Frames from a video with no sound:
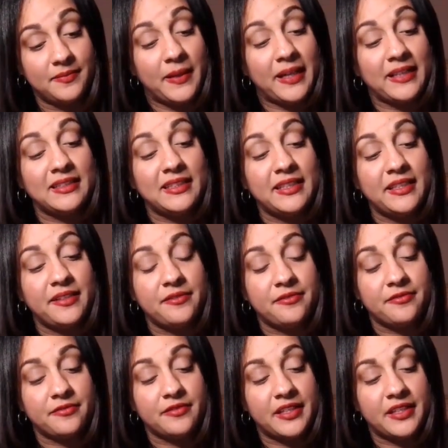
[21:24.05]
I live
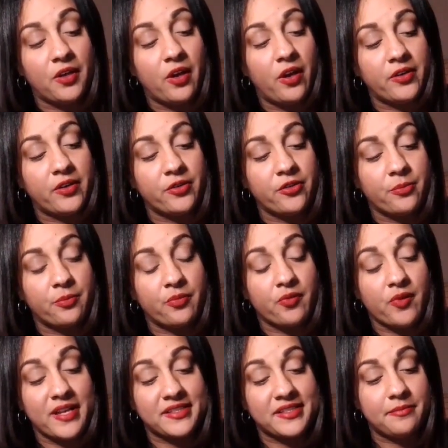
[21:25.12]
and honor the
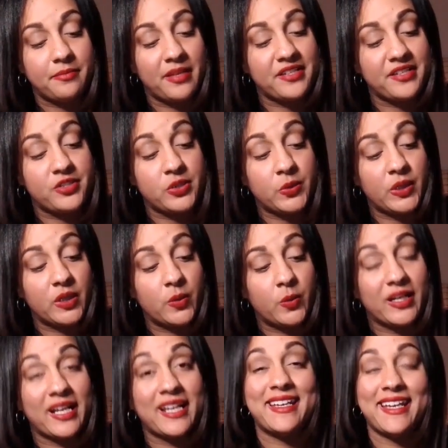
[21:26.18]
present by doing
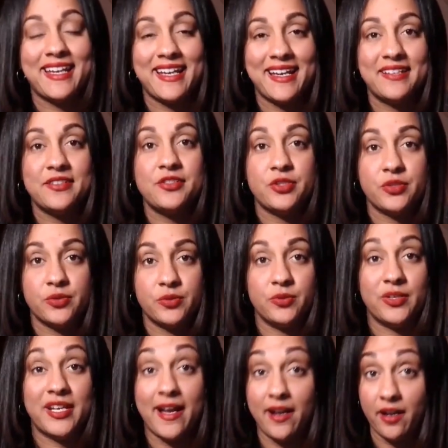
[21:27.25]
what I can do
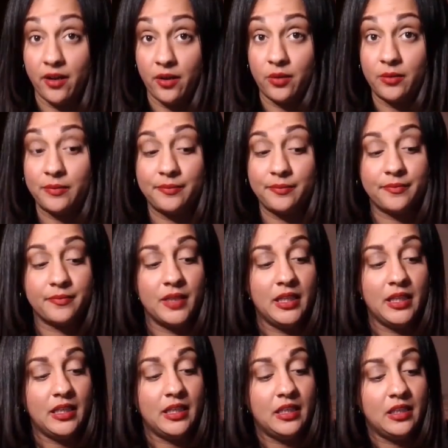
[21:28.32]
now.
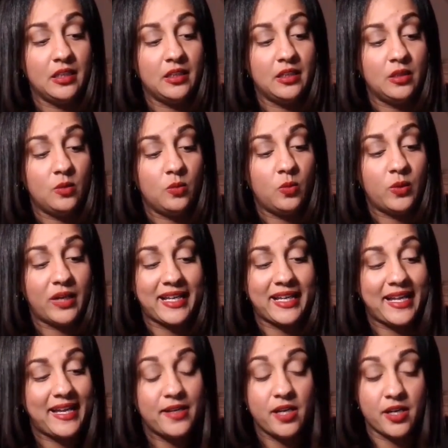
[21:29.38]
What I
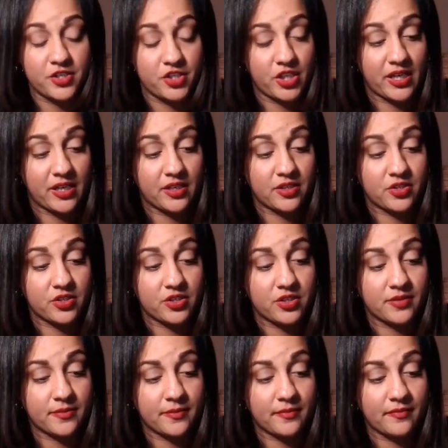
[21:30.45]
cannot
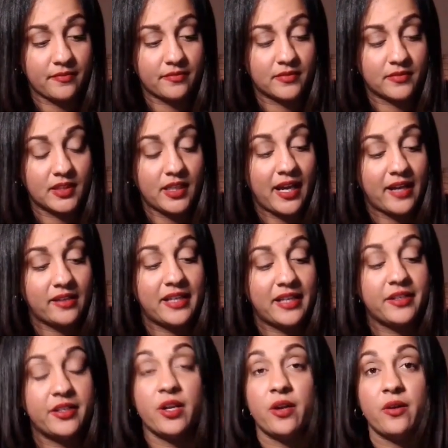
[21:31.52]
change, I
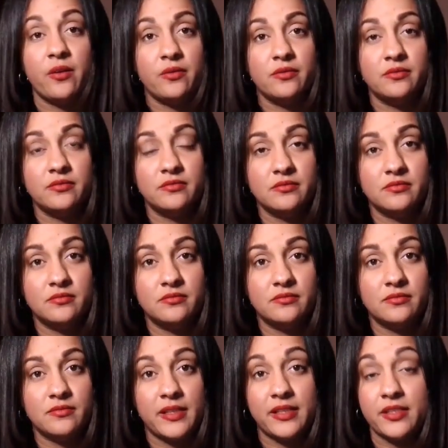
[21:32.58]
let go
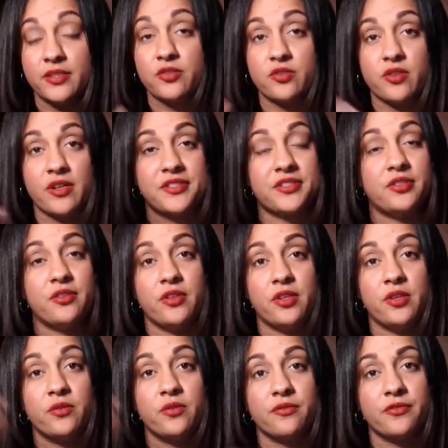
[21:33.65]
and entrust to the
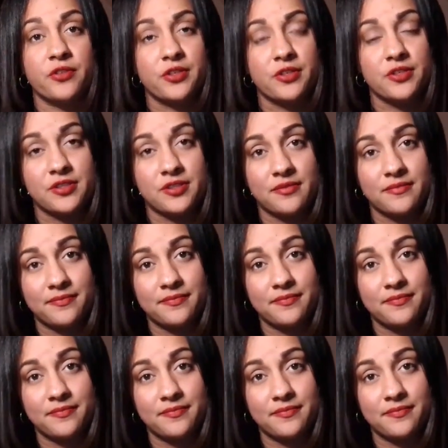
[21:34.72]
universe.